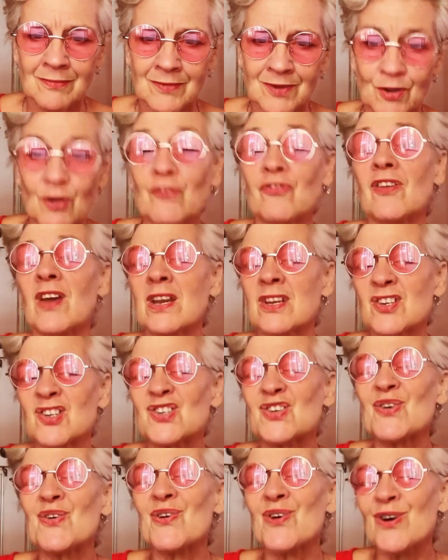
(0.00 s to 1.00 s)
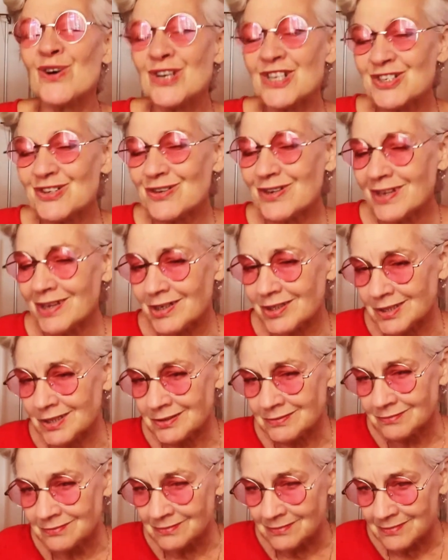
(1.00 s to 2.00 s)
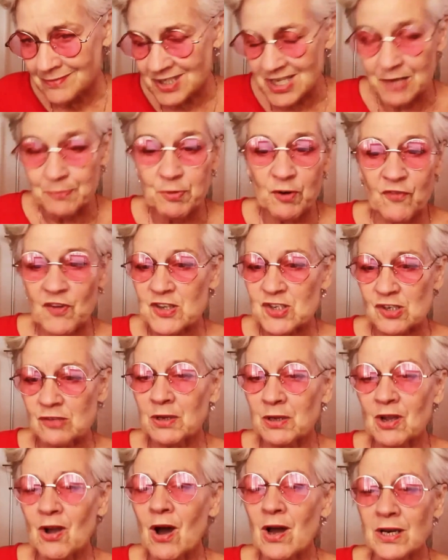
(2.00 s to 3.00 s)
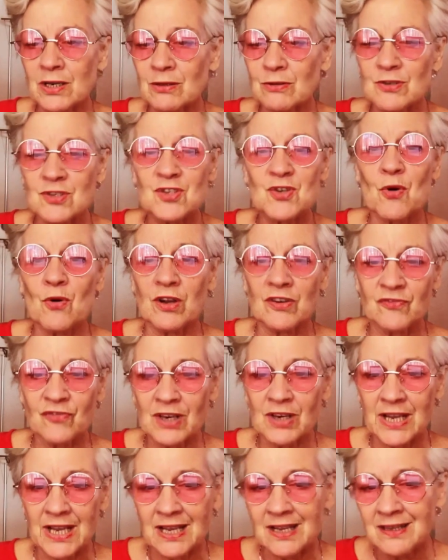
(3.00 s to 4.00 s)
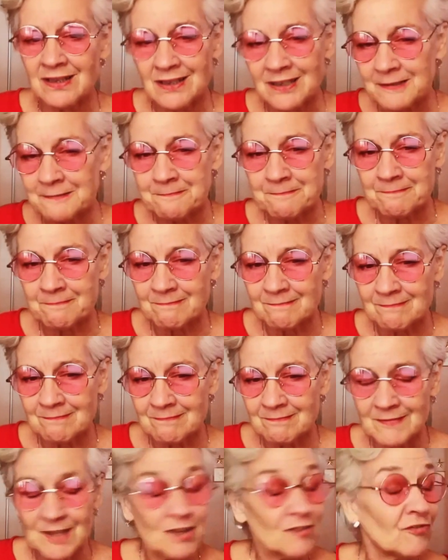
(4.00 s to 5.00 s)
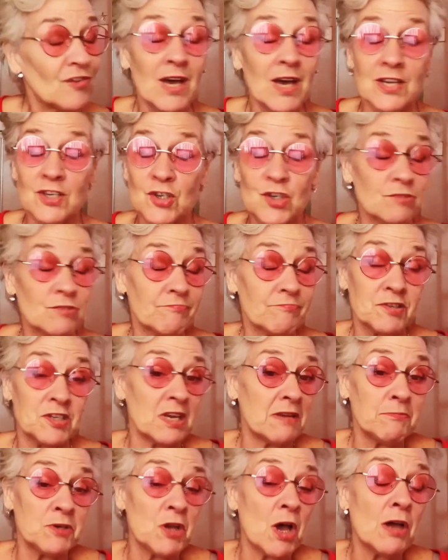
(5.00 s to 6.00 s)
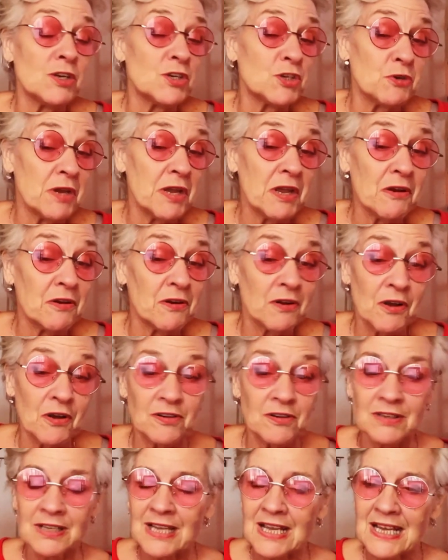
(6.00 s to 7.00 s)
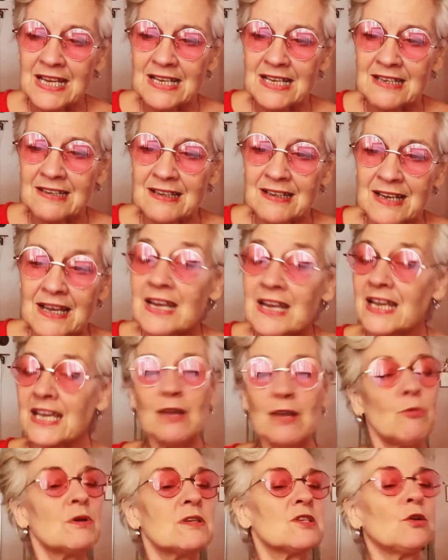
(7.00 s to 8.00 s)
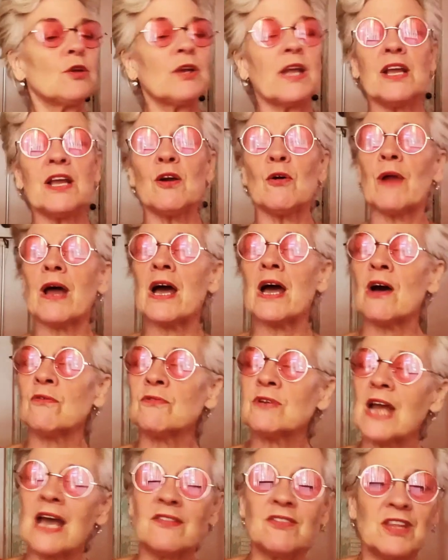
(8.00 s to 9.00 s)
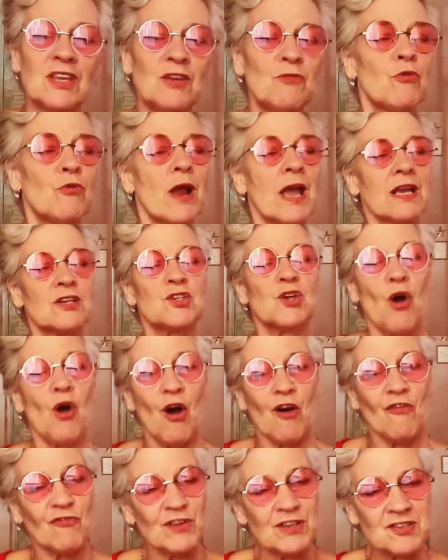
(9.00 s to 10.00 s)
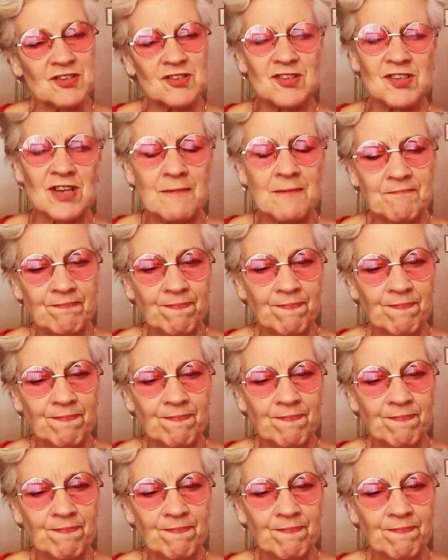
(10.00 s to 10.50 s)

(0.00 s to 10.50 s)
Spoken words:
"You think so, do you?" said Professor McGonagall scornfully. Fudge seemed not to hear her. He was looking around at the wrecked office.